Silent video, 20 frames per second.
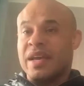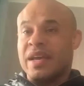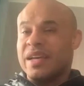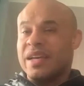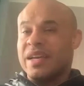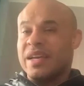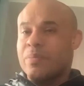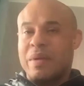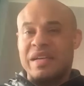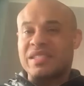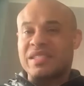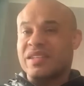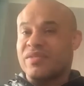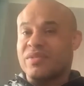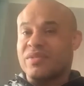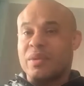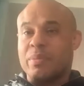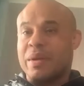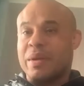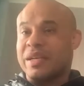They're the best
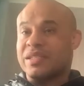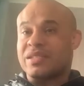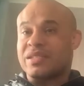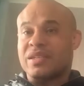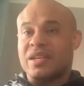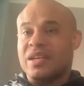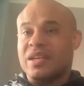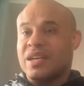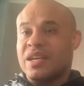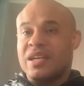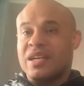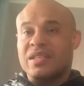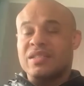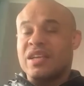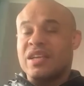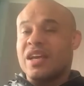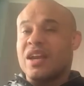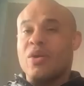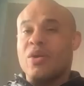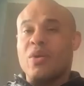of the best.
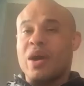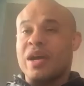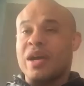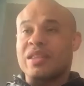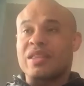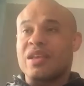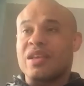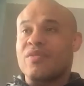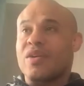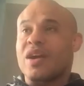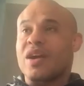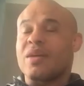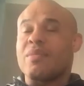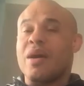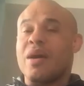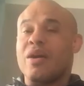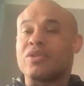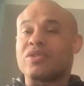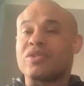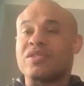Dana White never come
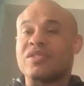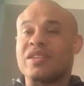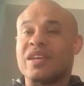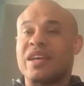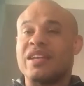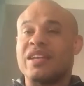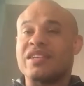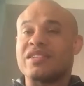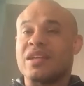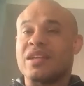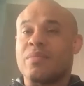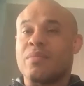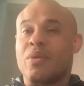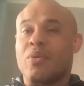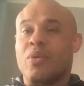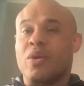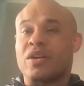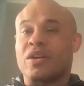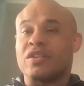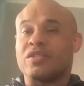out and said it's number
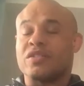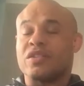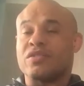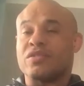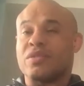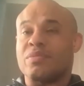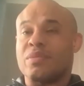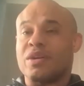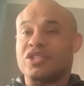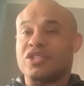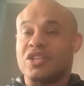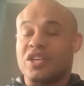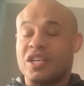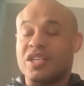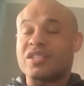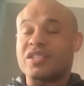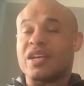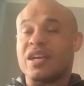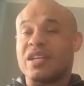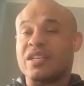one contender match. He
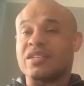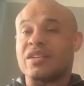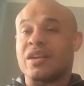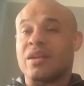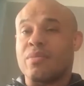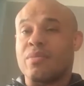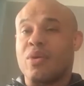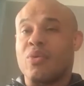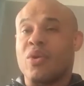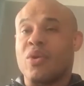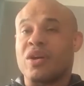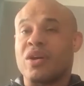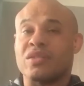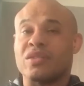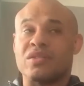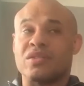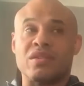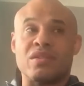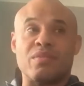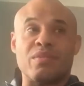said it's a number one
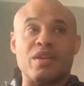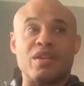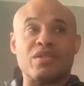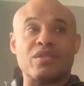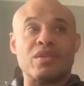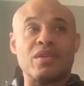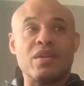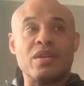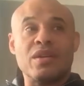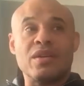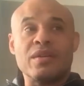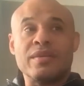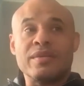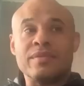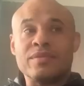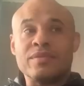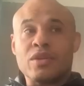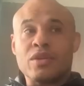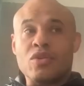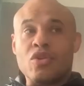contender match.
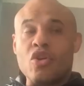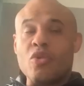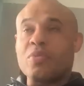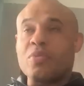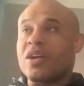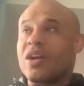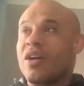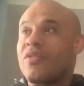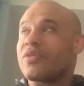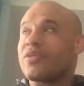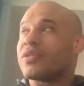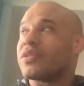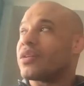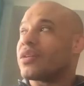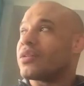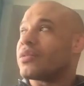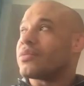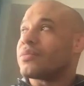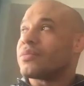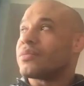Colby
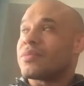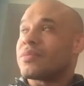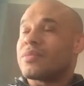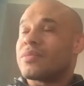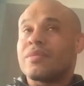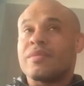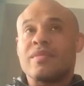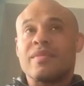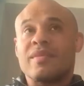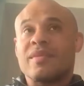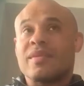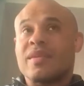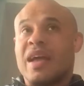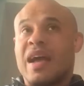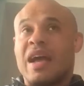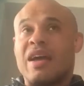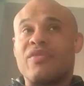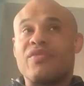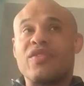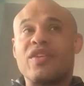Covington,
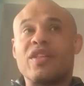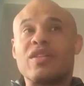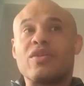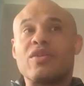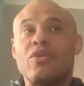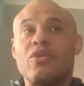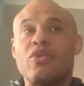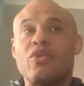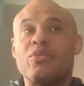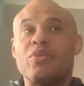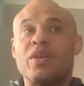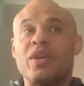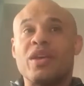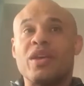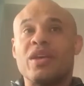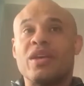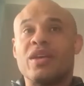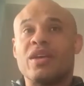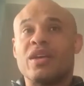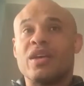I feel
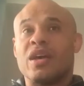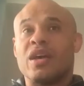Colby